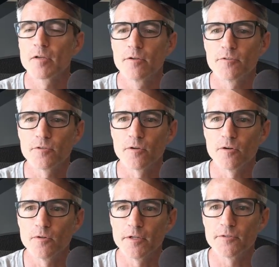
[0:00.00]

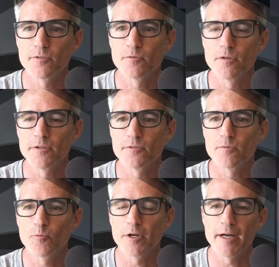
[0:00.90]
So
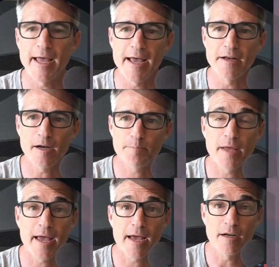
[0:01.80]
we're going to add
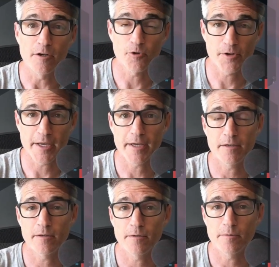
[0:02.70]

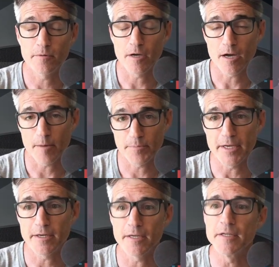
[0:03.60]
create,
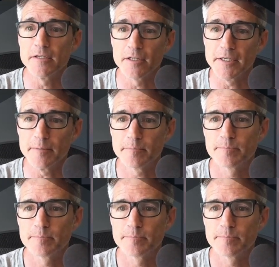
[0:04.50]
update, and delete.